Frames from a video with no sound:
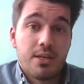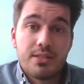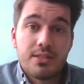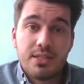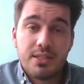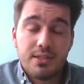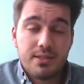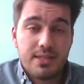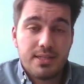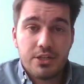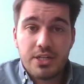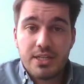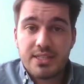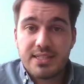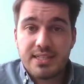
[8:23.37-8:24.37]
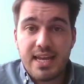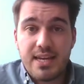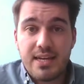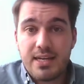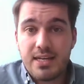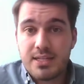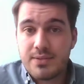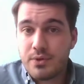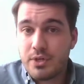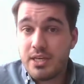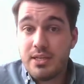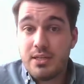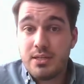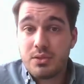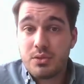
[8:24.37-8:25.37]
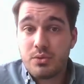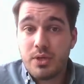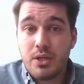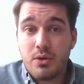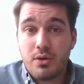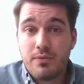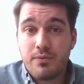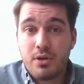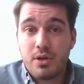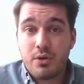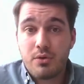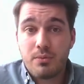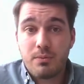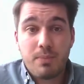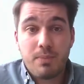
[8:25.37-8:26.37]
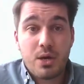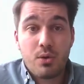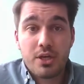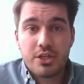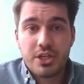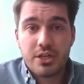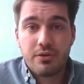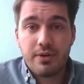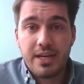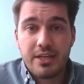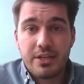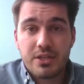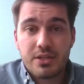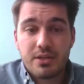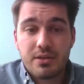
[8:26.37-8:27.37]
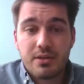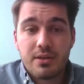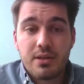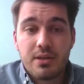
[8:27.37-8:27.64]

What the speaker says: such as standards for the industry or for power generation.